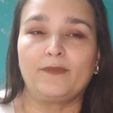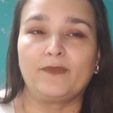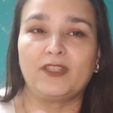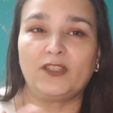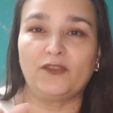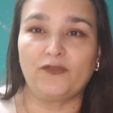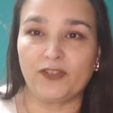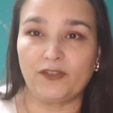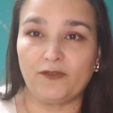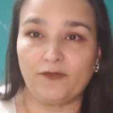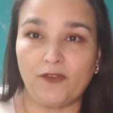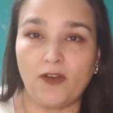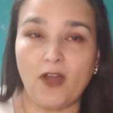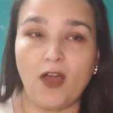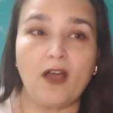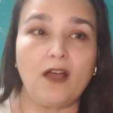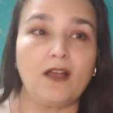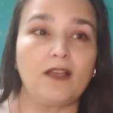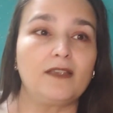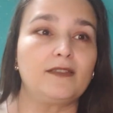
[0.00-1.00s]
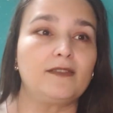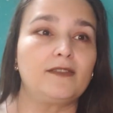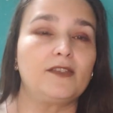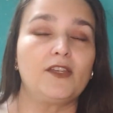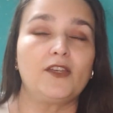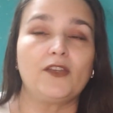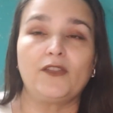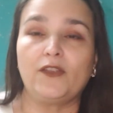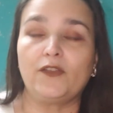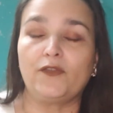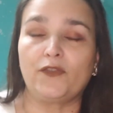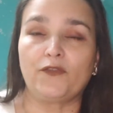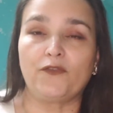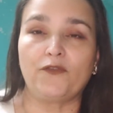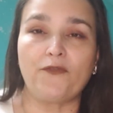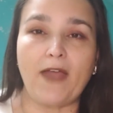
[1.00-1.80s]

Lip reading: different floss, different